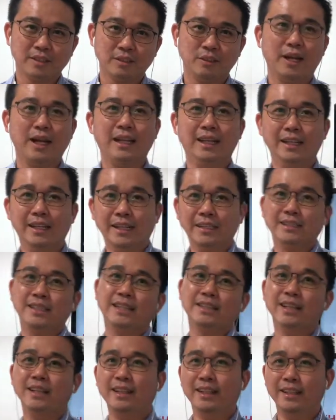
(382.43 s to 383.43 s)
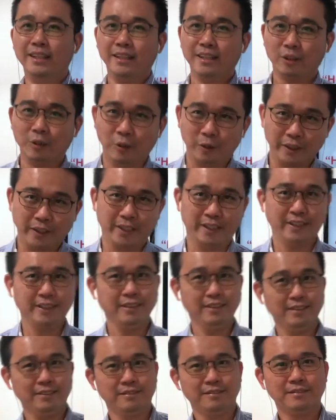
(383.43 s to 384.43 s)
So I started learning
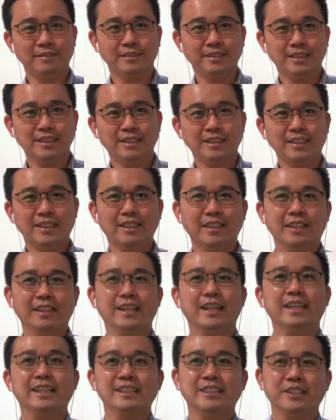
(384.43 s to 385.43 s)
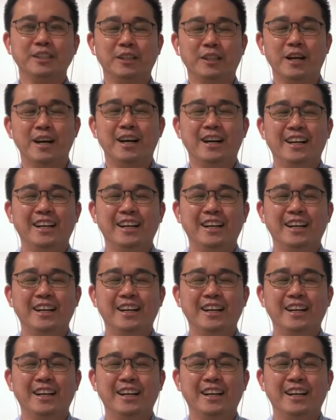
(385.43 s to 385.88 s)
cooking. Okay, so